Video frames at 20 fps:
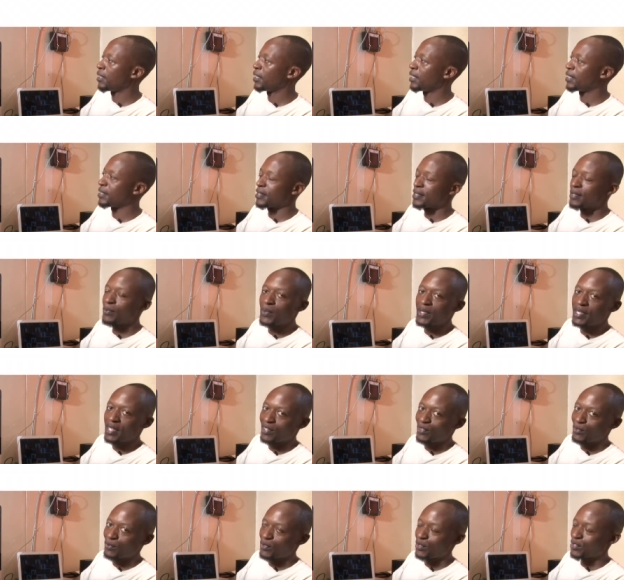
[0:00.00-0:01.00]
It's The
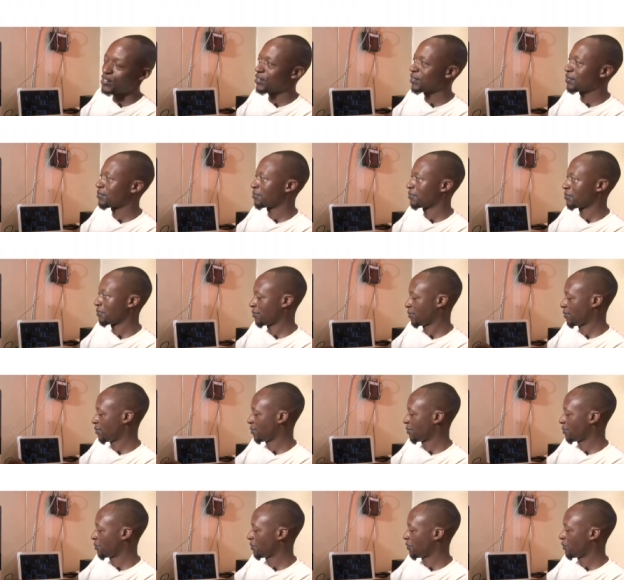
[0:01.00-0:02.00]
Wizard of Oz,
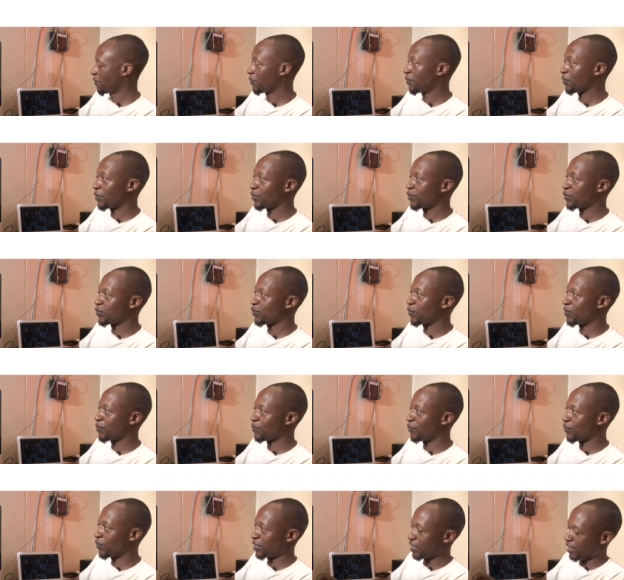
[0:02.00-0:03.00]
for those who
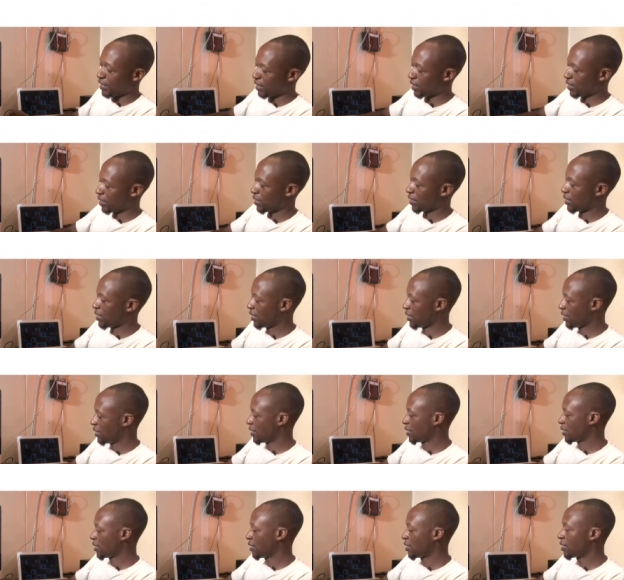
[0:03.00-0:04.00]
have watched it.
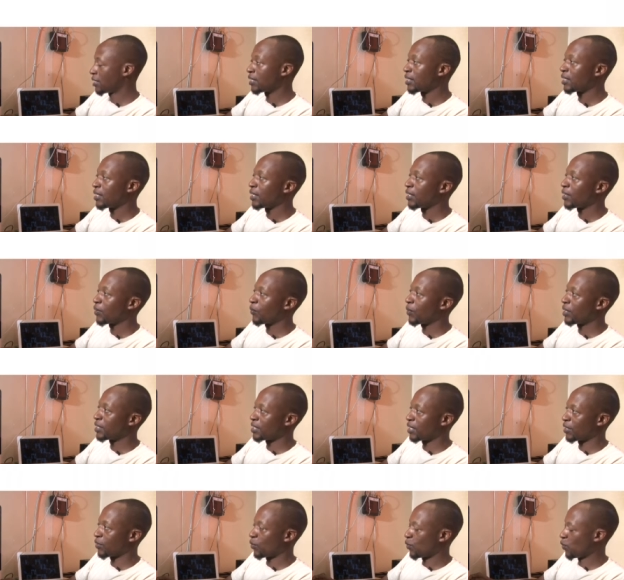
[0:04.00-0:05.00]

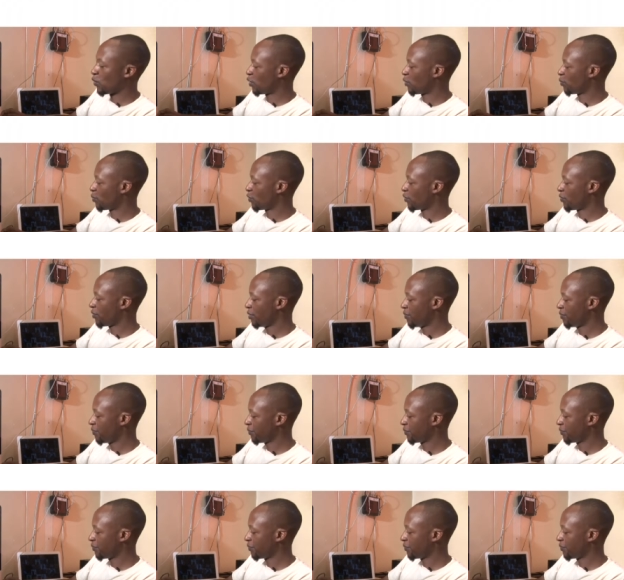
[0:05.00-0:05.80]
Quite an old movie.